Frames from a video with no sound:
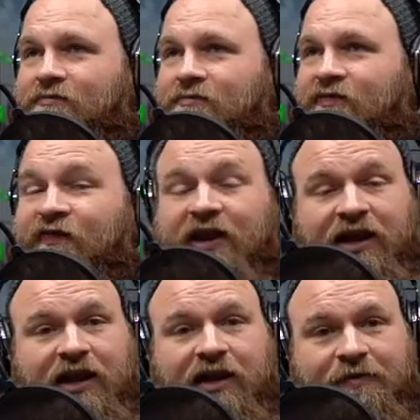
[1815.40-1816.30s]

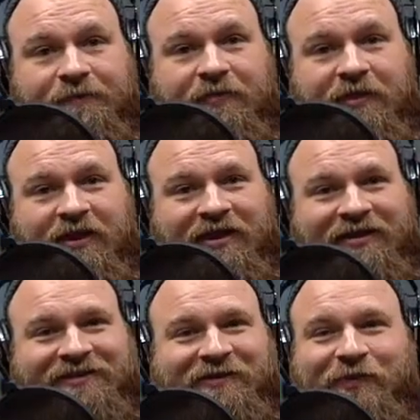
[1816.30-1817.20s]
finicky,
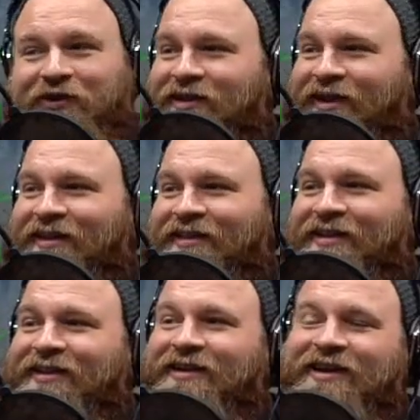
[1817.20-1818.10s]
to put it
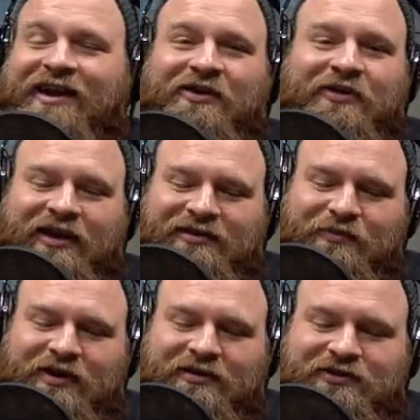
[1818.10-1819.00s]
lightly. Again, I don't like to
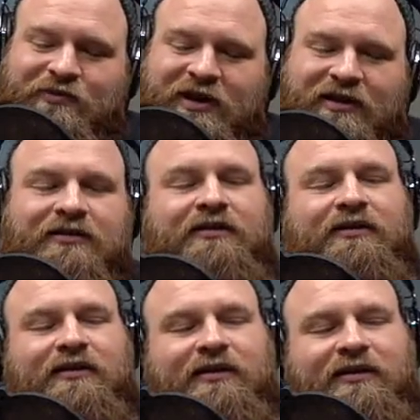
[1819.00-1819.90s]
be too mean.
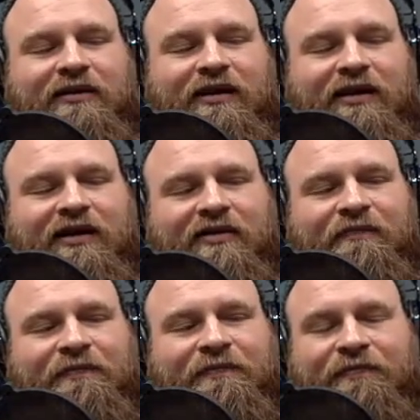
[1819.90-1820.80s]

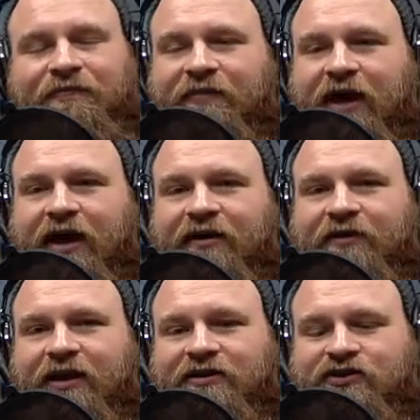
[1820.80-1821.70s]
I
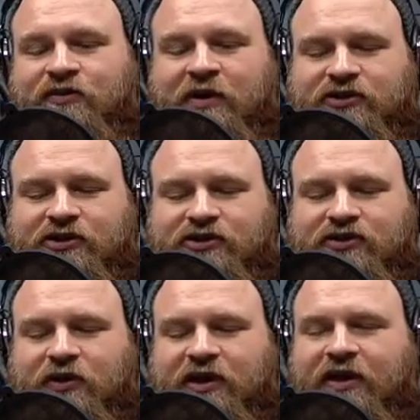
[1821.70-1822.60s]
haven't had too much
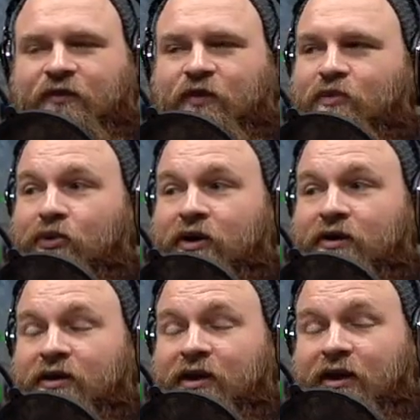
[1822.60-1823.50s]
issue with it. I have one
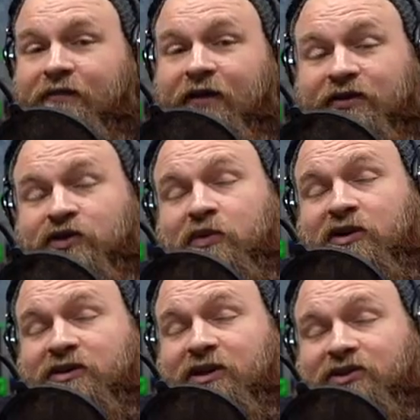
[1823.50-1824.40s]
printer that I've had two
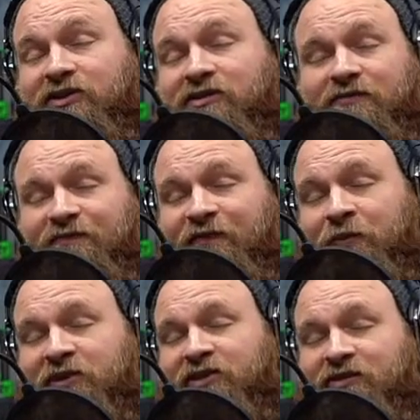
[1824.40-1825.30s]
printers that just the
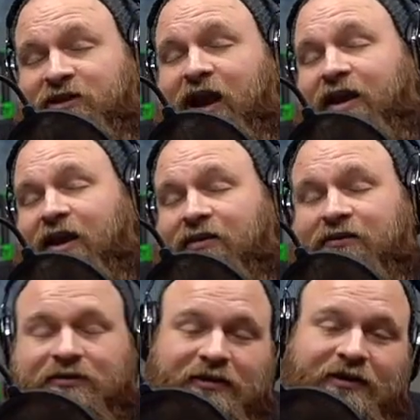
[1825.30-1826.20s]
filament sensor died
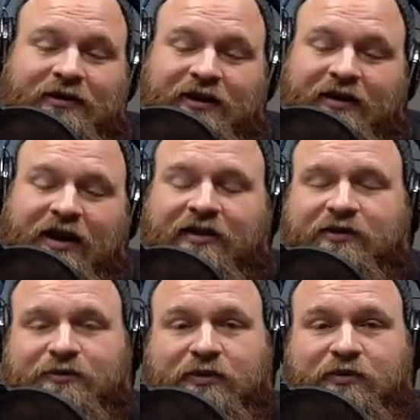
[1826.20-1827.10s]
on, and I've
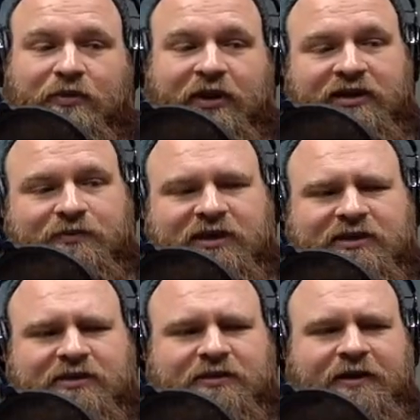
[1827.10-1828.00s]
gotten
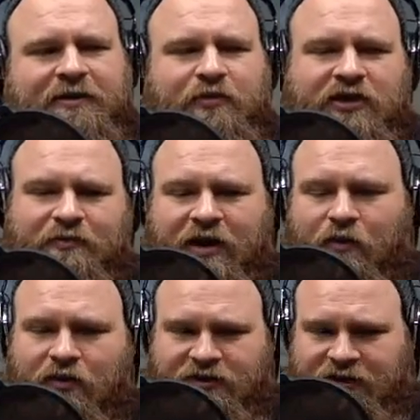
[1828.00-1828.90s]
replacements within my
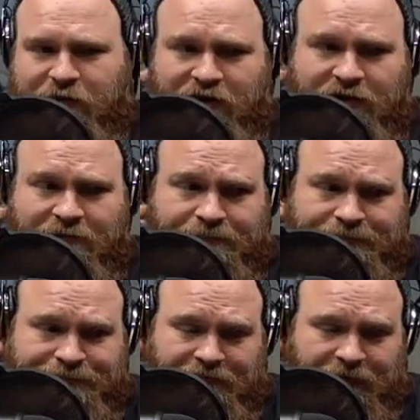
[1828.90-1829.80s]
warranty period.
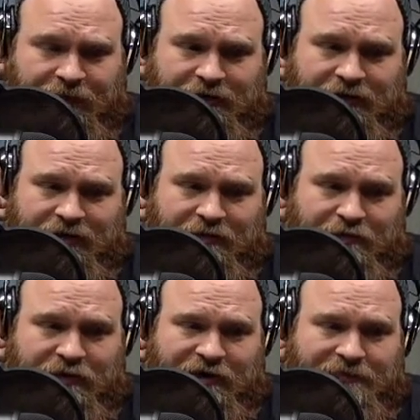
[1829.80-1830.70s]

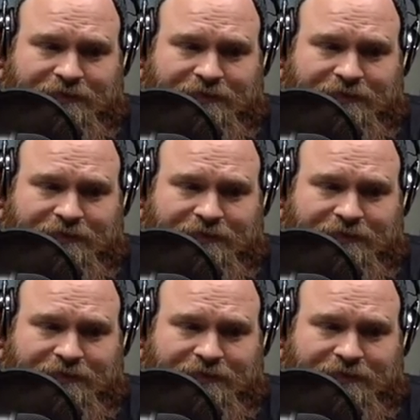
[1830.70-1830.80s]
But